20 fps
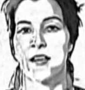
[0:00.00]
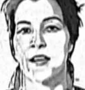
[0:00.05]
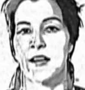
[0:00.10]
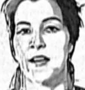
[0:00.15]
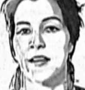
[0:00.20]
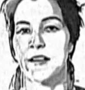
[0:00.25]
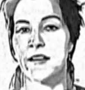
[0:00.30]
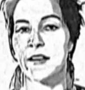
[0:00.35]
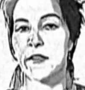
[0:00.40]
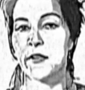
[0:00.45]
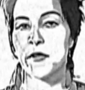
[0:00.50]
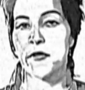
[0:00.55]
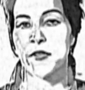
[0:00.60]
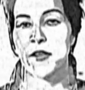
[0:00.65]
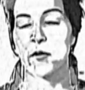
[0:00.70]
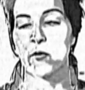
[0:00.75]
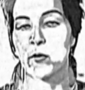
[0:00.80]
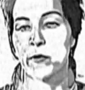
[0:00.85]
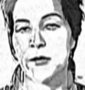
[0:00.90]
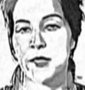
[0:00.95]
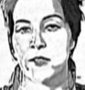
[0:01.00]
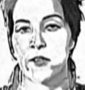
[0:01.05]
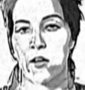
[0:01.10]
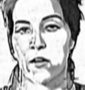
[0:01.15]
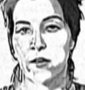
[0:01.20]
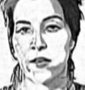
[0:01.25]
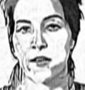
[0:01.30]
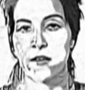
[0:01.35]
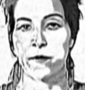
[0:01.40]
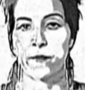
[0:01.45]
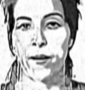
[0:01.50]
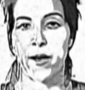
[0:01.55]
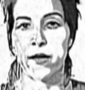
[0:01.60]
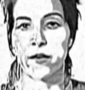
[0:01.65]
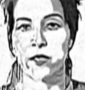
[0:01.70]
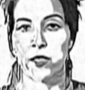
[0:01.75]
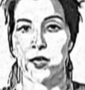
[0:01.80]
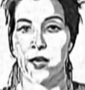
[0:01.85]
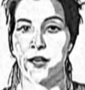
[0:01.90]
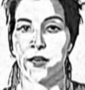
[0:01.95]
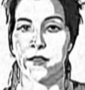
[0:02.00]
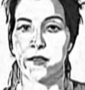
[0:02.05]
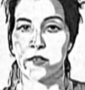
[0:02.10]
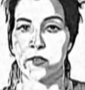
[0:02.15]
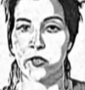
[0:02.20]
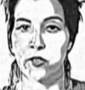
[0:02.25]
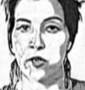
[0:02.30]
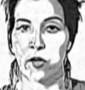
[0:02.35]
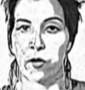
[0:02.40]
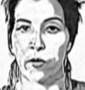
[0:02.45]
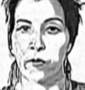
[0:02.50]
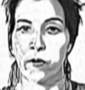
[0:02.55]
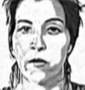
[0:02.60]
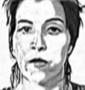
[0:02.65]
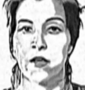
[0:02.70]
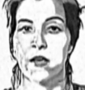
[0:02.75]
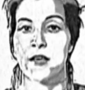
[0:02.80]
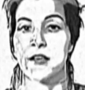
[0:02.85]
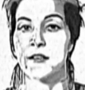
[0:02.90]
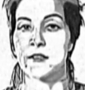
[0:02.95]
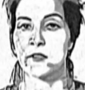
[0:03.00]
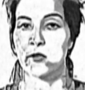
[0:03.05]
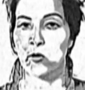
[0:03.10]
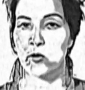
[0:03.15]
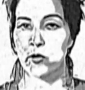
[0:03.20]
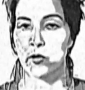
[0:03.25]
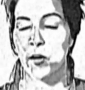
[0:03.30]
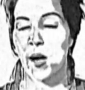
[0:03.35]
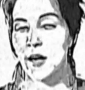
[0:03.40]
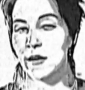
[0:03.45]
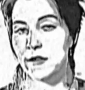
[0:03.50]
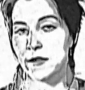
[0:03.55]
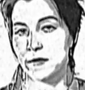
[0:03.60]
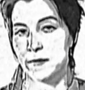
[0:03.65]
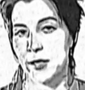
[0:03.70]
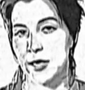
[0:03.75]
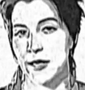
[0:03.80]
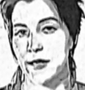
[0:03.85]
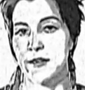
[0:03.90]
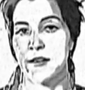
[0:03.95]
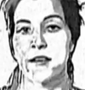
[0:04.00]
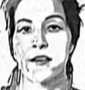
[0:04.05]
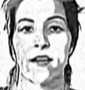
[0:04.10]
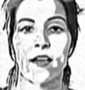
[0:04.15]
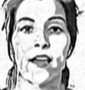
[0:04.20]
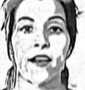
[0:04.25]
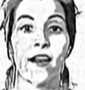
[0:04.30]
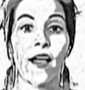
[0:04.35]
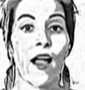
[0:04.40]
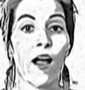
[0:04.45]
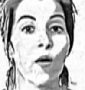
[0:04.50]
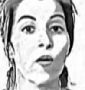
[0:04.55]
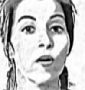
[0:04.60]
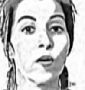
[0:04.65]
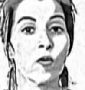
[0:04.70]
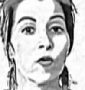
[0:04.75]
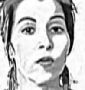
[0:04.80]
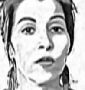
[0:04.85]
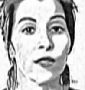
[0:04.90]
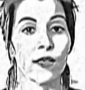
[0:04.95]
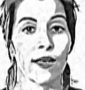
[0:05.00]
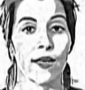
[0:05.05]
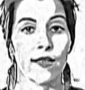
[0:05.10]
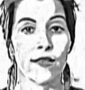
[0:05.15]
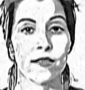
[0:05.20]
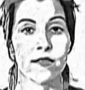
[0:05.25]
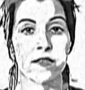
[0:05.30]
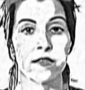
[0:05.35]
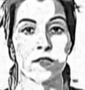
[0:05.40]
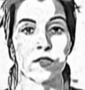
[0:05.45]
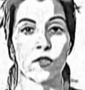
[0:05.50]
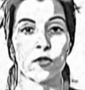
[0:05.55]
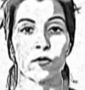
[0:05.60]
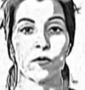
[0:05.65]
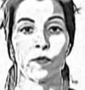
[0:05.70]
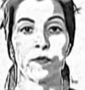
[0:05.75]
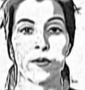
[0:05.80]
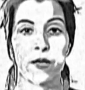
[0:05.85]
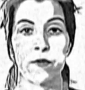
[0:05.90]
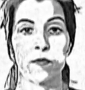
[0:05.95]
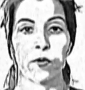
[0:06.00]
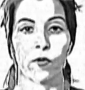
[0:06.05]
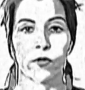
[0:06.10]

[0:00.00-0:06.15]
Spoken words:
Another thing we'll be talking about a lot in this show is social alchemy and how it relates to people